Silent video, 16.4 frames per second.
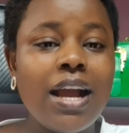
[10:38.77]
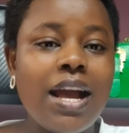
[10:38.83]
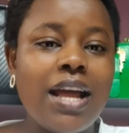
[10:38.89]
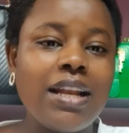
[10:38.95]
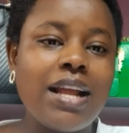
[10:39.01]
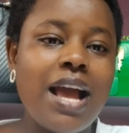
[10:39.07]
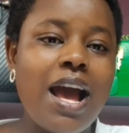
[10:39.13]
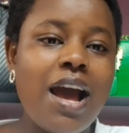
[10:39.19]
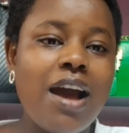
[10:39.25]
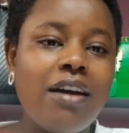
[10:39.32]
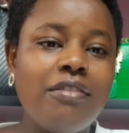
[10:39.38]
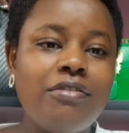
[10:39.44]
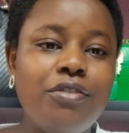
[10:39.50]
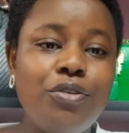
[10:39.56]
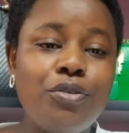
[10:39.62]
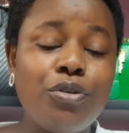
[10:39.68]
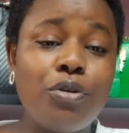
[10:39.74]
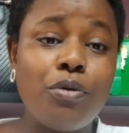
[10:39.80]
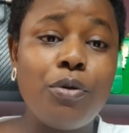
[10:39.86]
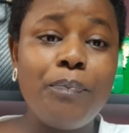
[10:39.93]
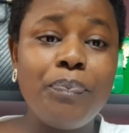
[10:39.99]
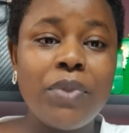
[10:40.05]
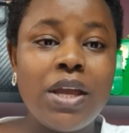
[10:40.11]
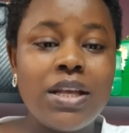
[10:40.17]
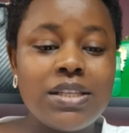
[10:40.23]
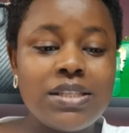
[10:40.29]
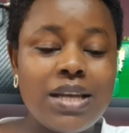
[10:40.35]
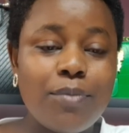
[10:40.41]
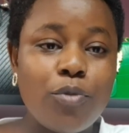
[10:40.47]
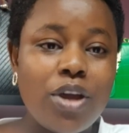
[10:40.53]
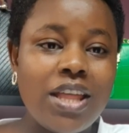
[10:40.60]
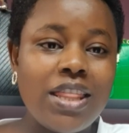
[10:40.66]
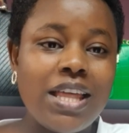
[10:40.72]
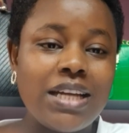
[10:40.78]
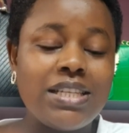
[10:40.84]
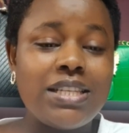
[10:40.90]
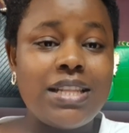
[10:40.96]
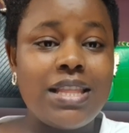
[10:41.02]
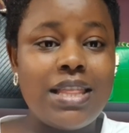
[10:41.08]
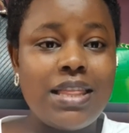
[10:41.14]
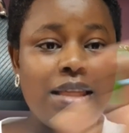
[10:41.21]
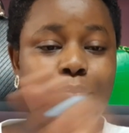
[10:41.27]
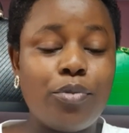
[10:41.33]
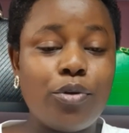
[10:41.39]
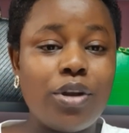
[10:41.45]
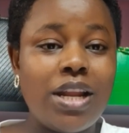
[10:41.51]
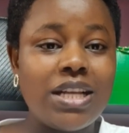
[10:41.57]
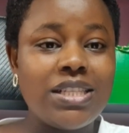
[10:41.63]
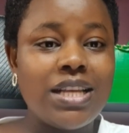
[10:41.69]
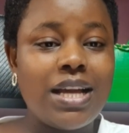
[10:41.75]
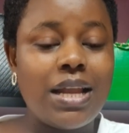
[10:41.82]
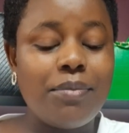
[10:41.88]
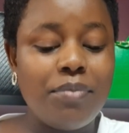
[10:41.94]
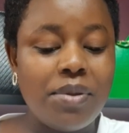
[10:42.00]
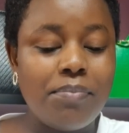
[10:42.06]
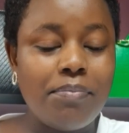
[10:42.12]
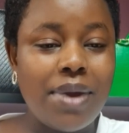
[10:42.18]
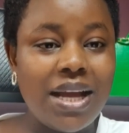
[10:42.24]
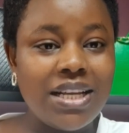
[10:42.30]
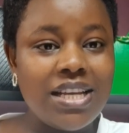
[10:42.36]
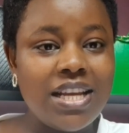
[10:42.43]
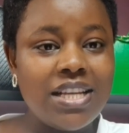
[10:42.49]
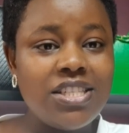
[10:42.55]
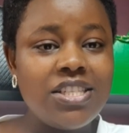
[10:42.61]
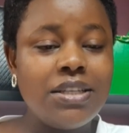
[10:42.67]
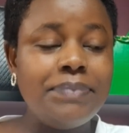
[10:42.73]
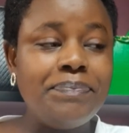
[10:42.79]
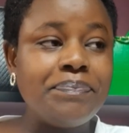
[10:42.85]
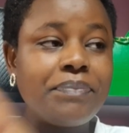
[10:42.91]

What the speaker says: can have, you know, somewhere that the products can be packaged.